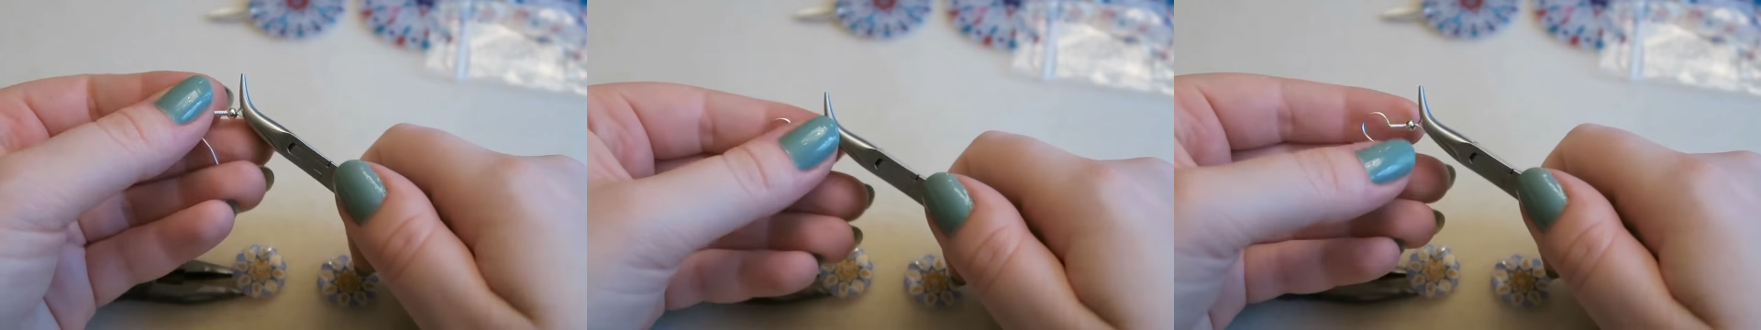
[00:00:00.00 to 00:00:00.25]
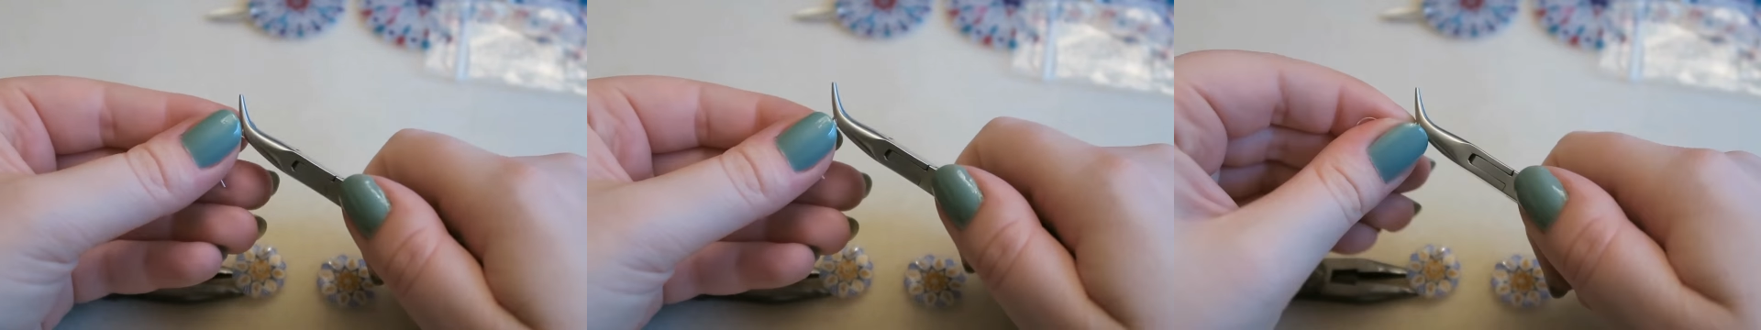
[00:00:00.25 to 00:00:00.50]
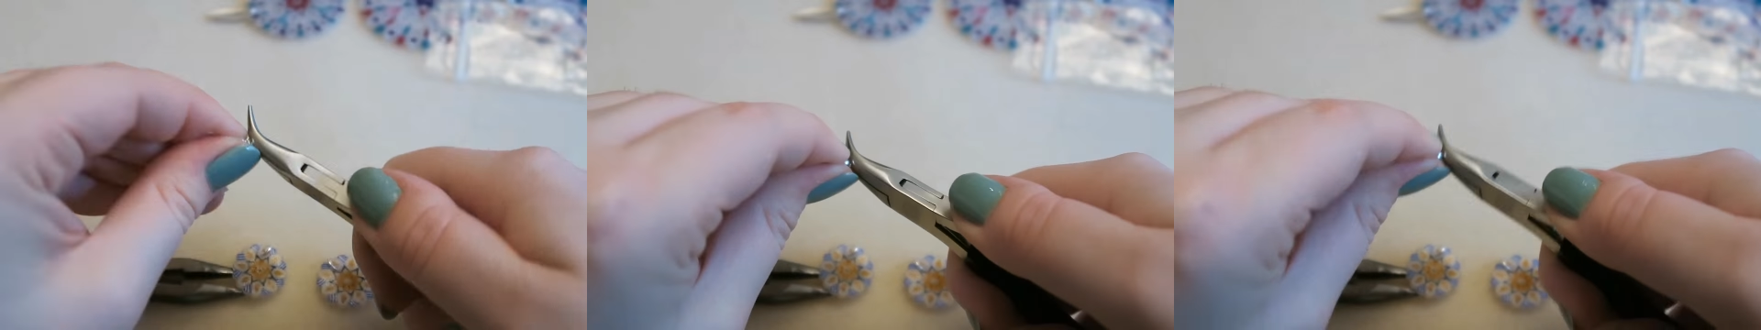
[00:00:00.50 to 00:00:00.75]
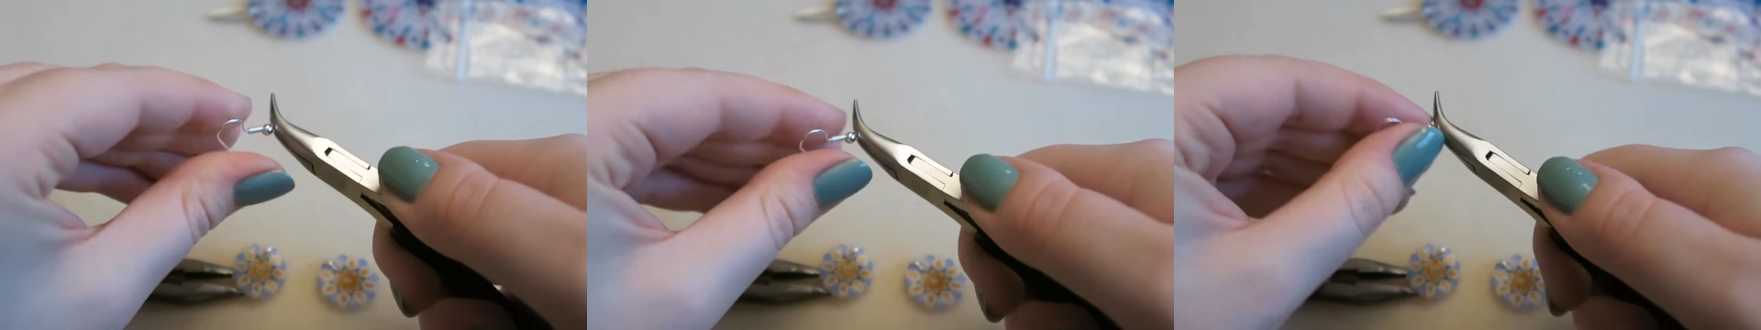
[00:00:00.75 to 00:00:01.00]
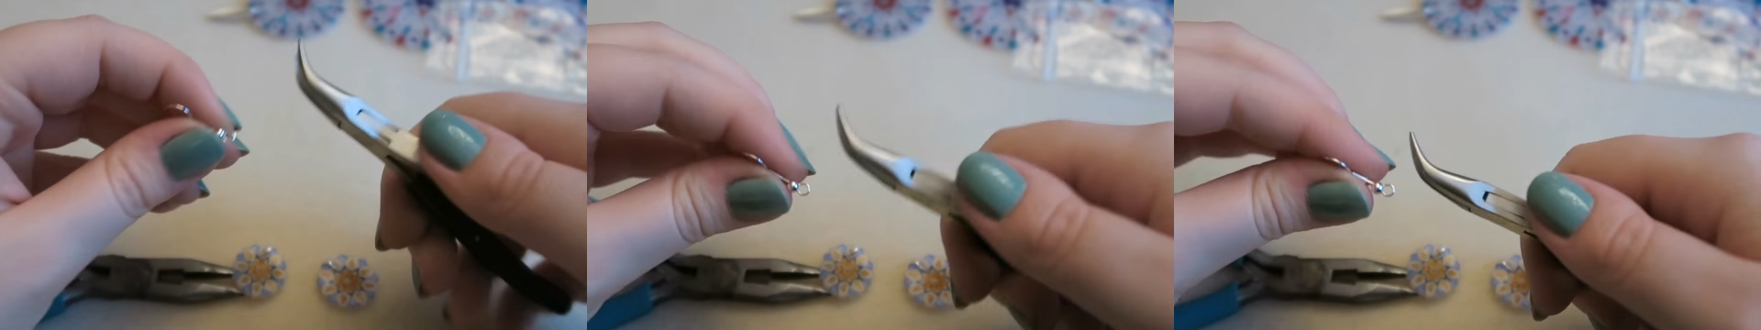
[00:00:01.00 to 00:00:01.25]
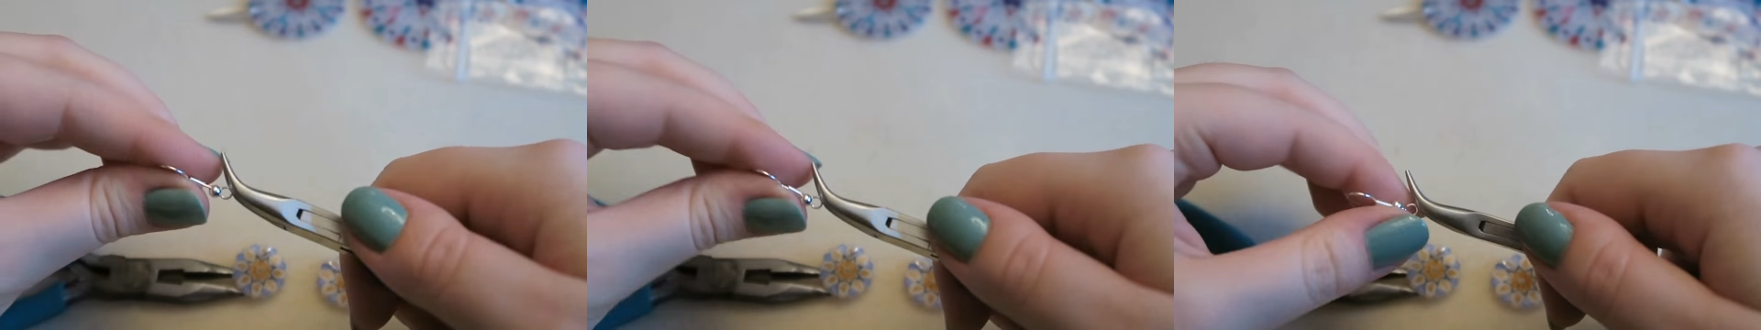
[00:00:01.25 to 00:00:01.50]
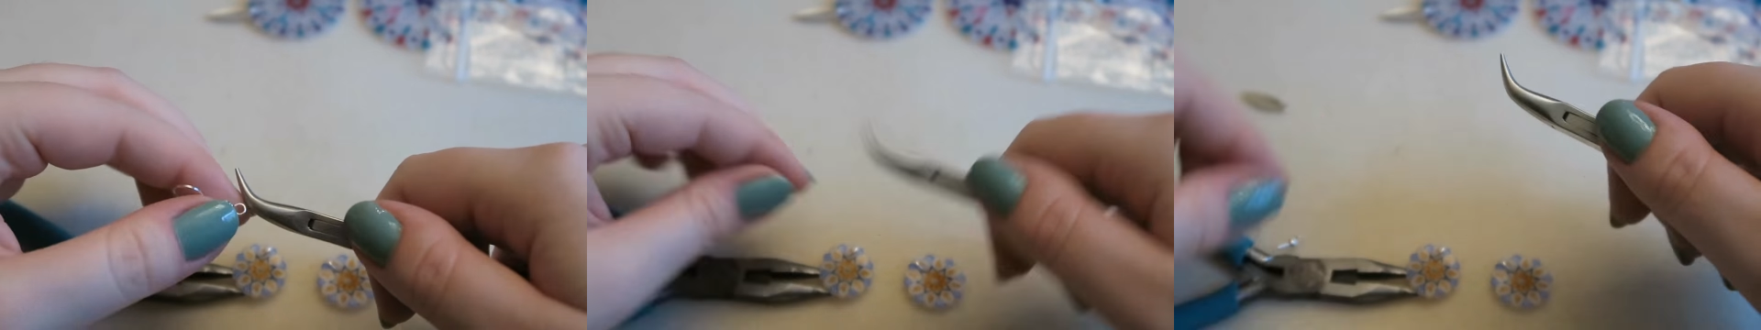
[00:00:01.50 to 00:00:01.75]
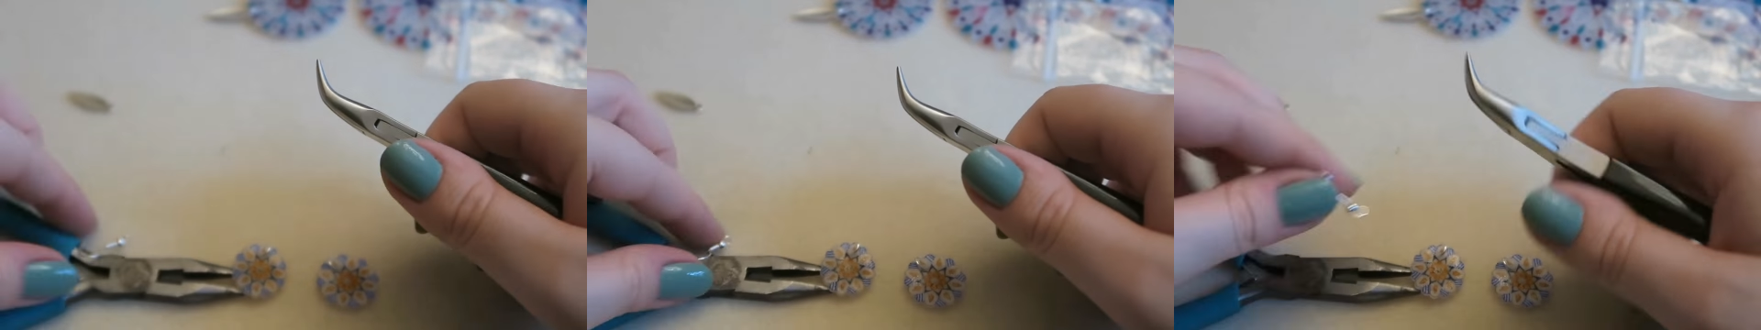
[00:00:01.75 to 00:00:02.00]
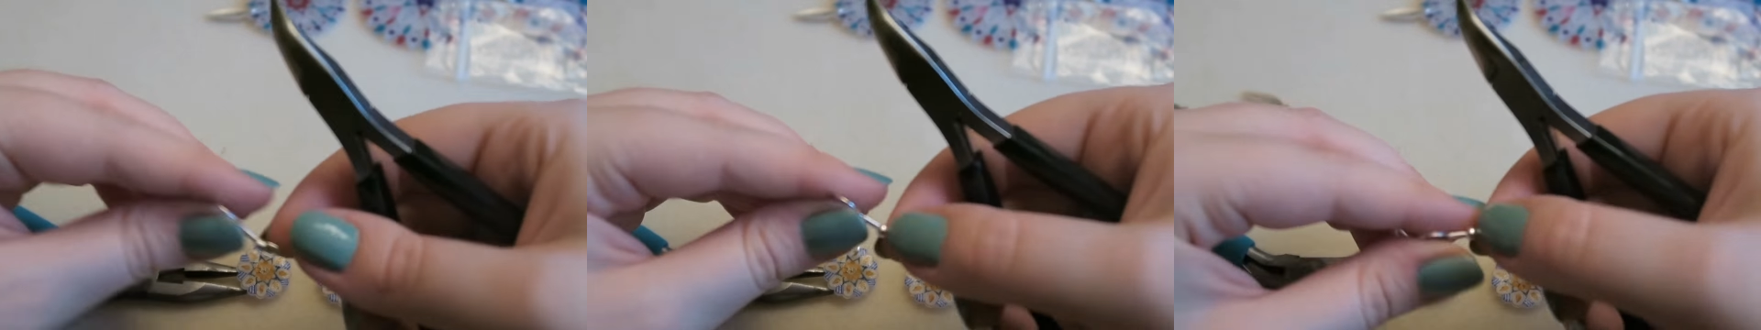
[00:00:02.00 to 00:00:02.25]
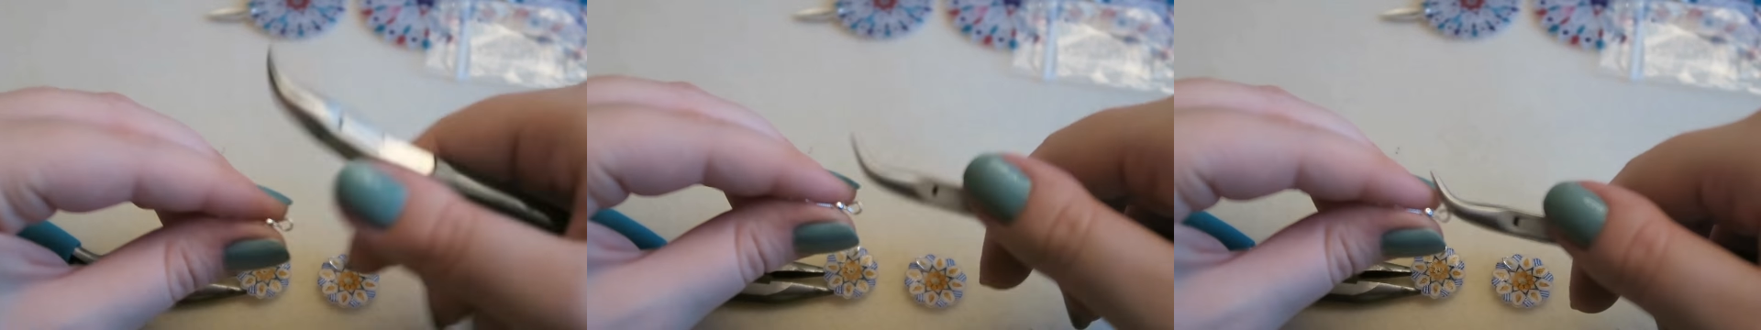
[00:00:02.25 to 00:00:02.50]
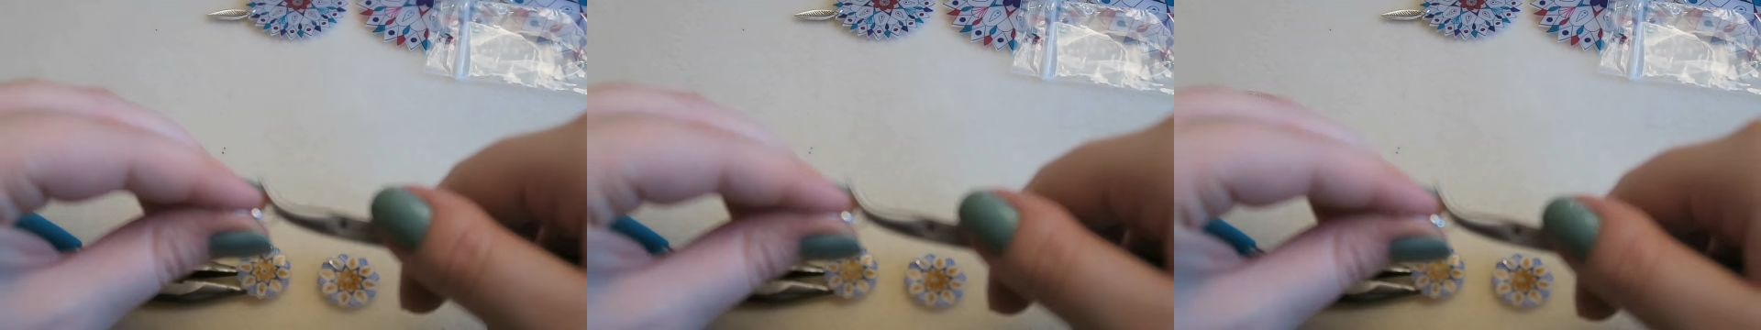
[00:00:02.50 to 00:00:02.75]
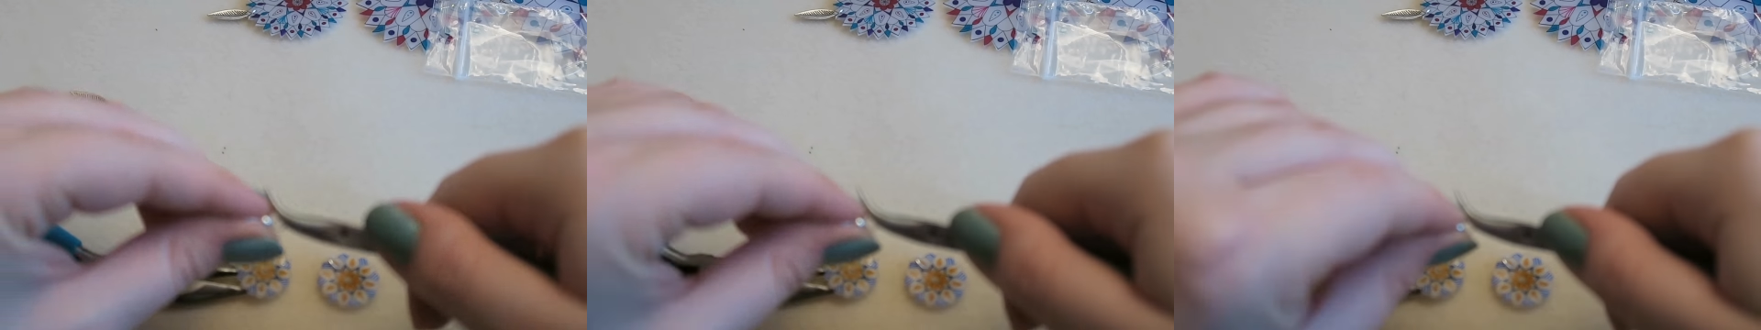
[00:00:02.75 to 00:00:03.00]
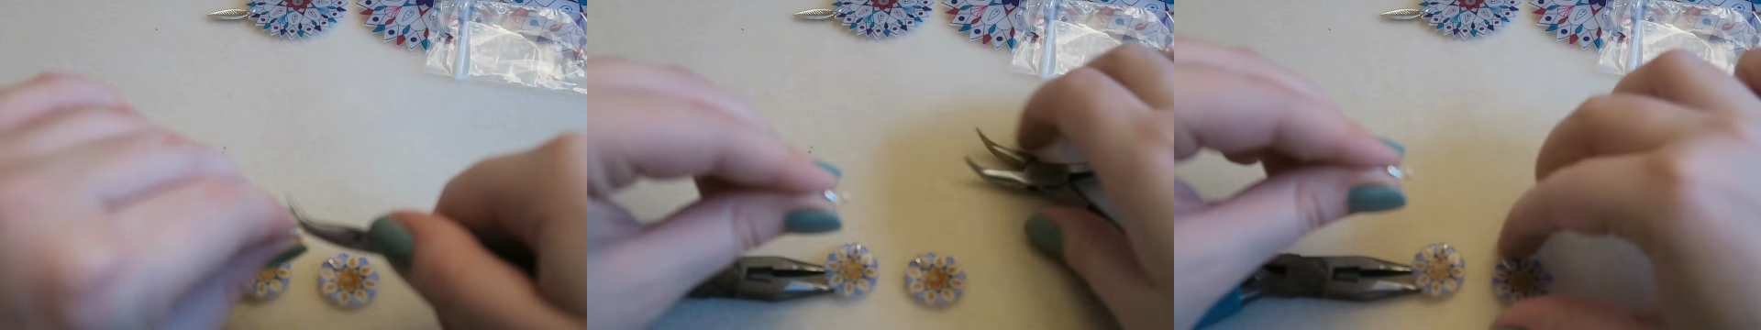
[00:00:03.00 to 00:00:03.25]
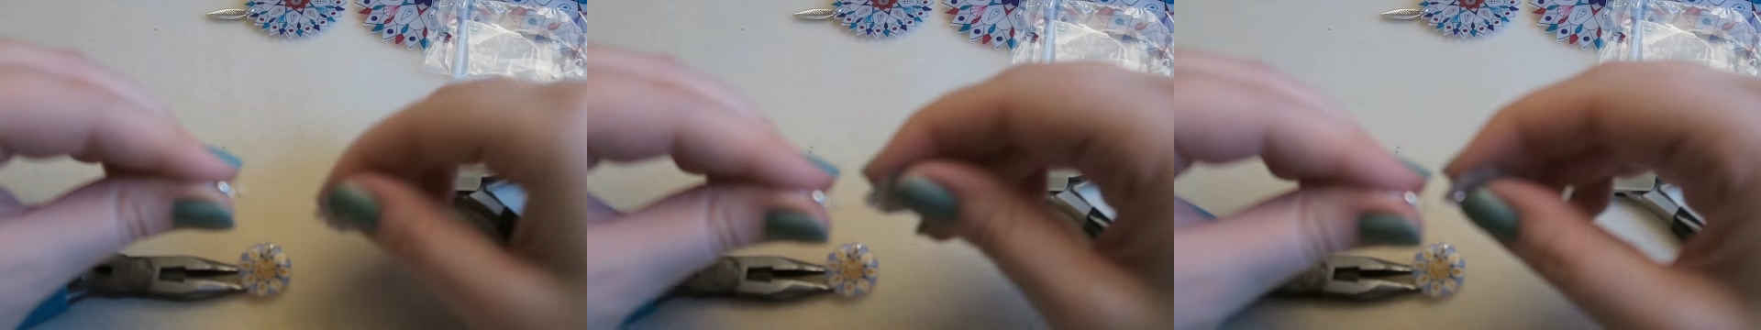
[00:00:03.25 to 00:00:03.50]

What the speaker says: (no speaker visible)